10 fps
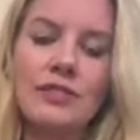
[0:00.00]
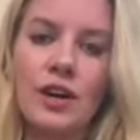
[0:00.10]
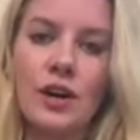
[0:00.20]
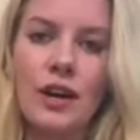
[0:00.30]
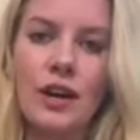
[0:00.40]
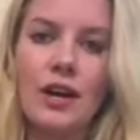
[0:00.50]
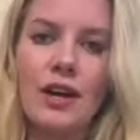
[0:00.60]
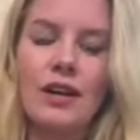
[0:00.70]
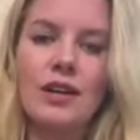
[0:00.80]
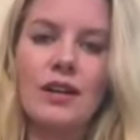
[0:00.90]
So
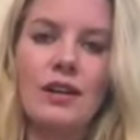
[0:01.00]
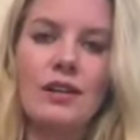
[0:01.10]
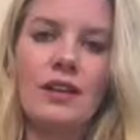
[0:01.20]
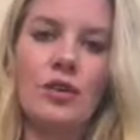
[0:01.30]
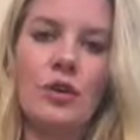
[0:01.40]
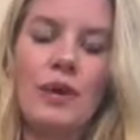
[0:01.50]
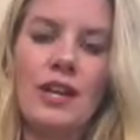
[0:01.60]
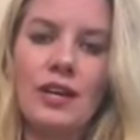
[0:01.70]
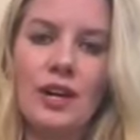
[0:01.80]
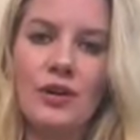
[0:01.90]

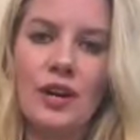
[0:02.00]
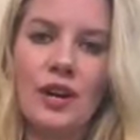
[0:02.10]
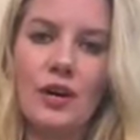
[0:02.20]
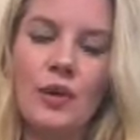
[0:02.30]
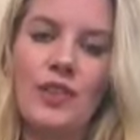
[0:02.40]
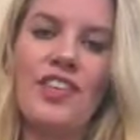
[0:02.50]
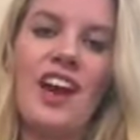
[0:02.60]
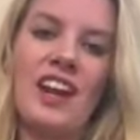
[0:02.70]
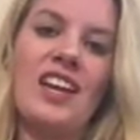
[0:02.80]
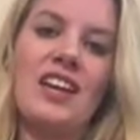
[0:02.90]
incorporating yoga with
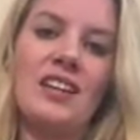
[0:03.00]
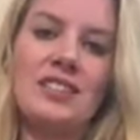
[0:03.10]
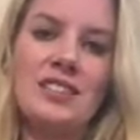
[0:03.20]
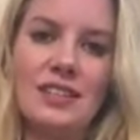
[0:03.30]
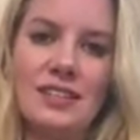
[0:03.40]
that heat